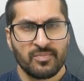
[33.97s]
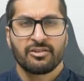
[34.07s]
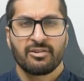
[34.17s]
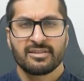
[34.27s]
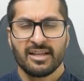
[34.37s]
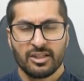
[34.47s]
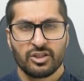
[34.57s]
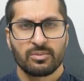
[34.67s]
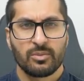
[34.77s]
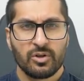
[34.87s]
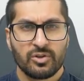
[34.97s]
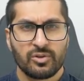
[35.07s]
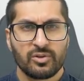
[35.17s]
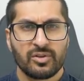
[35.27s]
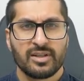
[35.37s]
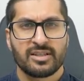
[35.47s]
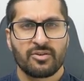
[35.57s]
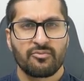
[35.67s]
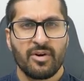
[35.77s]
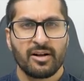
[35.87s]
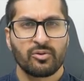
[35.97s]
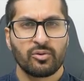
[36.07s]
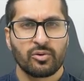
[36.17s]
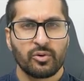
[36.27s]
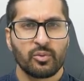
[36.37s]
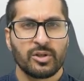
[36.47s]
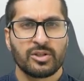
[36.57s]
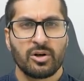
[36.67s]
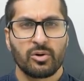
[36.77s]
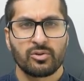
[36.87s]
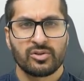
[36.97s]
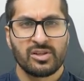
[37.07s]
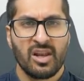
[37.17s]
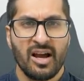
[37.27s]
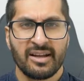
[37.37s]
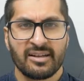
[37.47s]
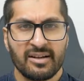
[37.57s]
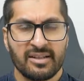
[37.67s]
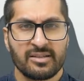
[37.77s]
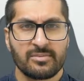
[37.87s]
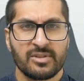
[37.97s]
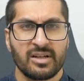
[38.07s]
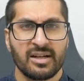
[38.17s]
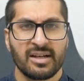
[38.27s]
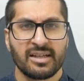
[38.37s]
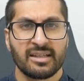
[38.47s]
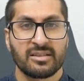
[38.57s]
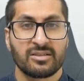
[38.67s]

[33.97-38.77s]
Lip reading: A transaction module is a record which holds line items, i.e.